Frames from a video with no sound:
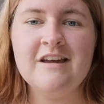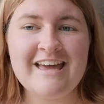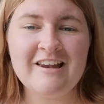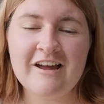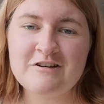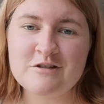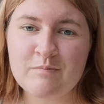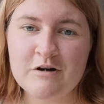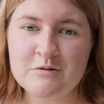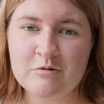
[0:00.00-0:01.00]
They're like
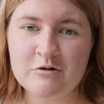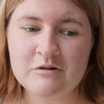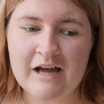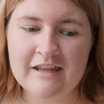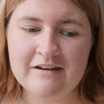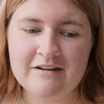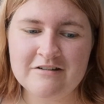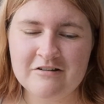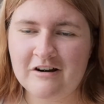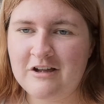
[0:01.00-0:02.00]
disposable and
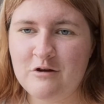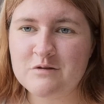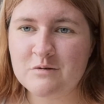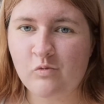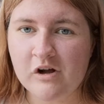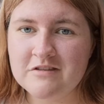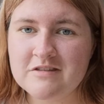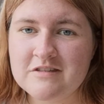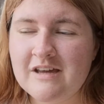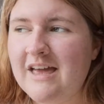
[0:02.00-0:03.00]
you can only use them
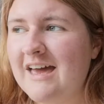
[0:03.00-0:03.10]
once.